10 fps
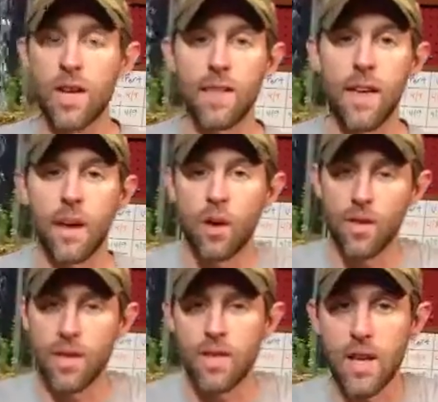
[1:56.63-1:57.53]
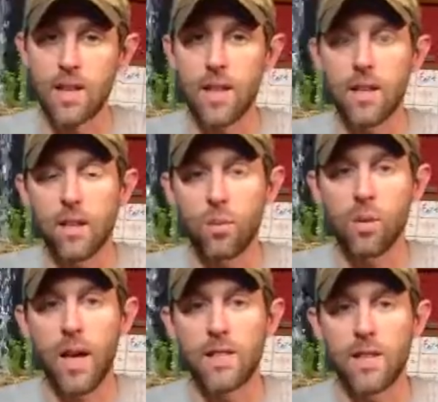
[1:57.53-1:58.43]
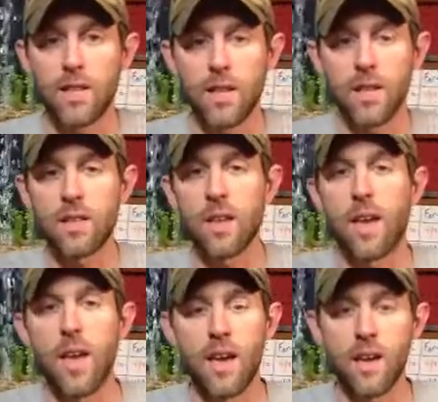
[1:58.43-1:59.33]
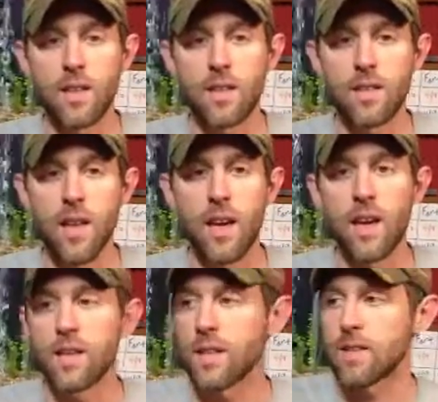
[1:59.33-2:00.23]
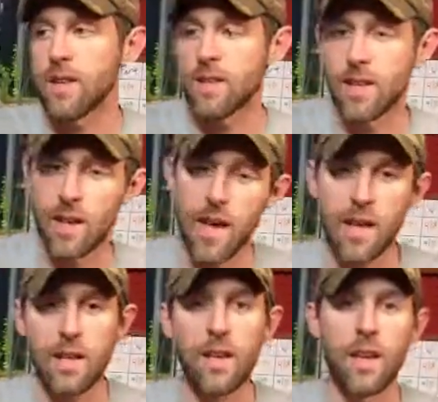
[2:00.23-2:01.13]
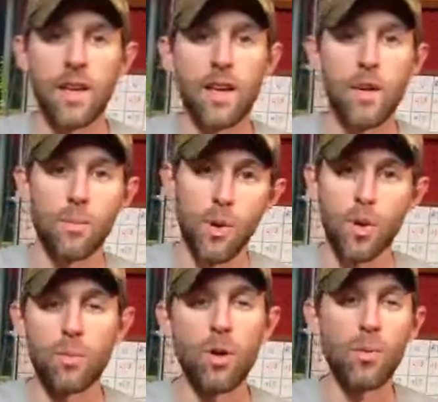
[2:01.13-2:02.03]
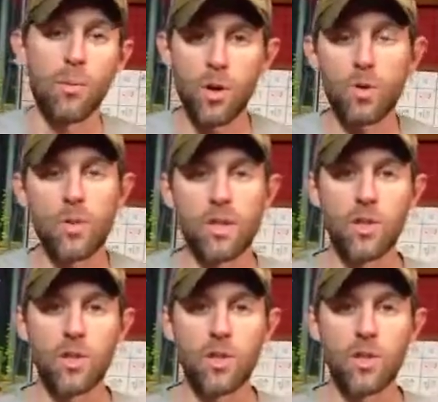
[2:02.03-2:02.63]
They go, they take their little plastic thing, they hang it on the tank, they take the net, boom, boom, boom, they're